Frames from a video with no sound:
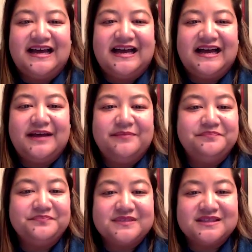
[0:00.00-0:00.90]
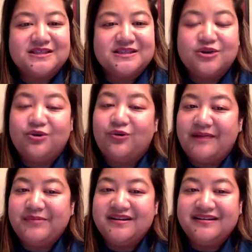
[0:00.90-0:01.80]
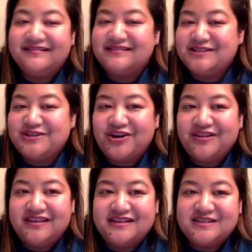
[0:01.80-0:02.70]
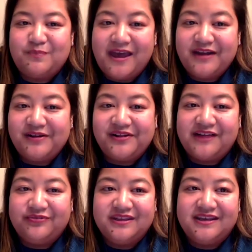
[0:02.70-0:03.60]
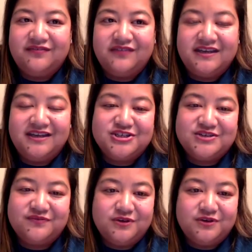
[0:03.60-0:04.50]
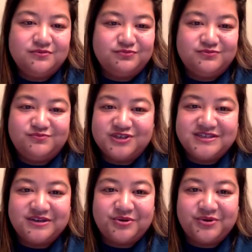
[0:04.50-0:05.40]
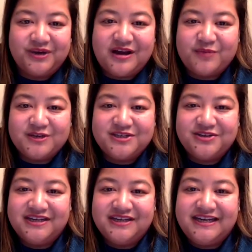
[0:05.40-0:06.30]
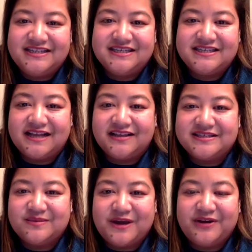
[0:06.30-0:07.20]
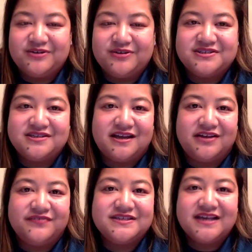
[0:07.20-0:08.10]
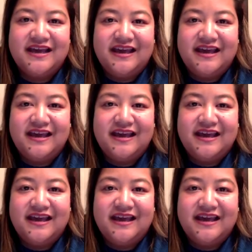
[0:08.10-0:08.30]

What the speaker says: So I'm going to start this panel off with giving each of you just a quick opportunity to tell us about yourselves